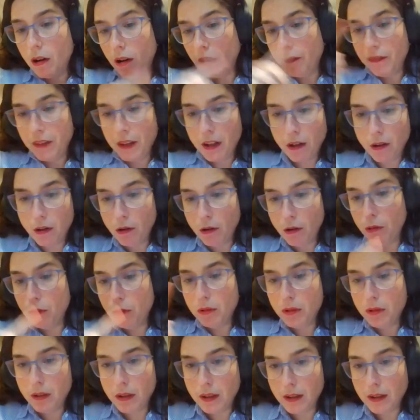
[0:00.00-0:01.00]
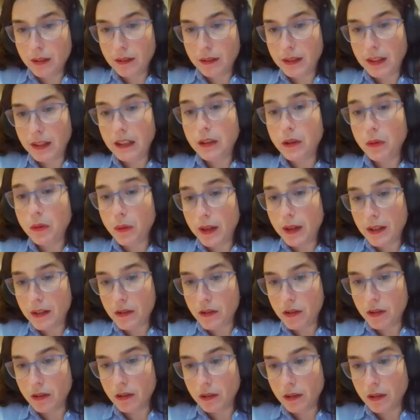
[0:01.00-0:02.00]
of the whole
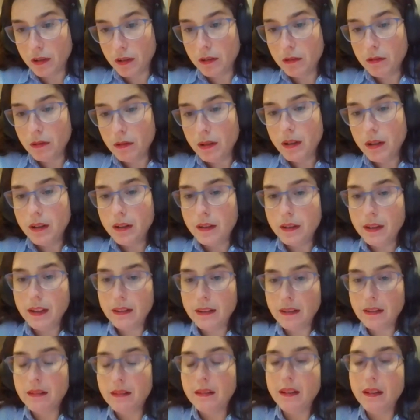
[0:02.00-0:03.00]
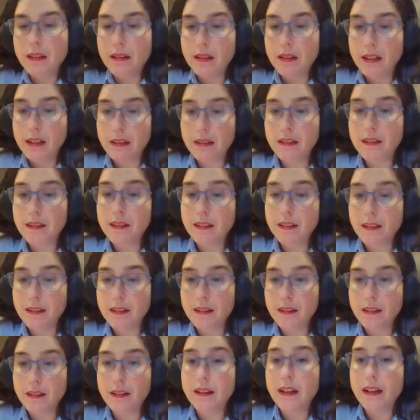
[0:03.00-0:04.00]
situation. No, this is
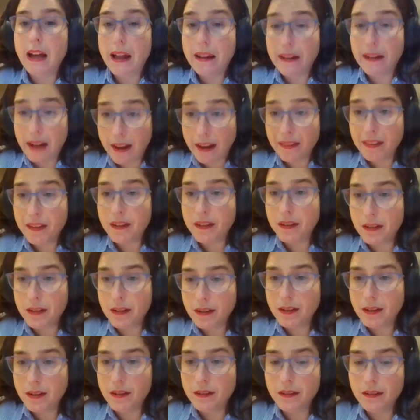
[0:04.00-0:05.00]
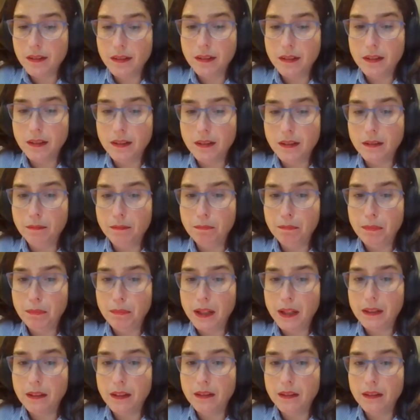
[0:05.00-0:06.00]
another
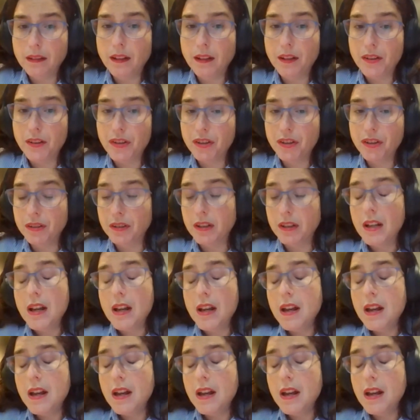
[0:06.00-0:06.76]
big discussion.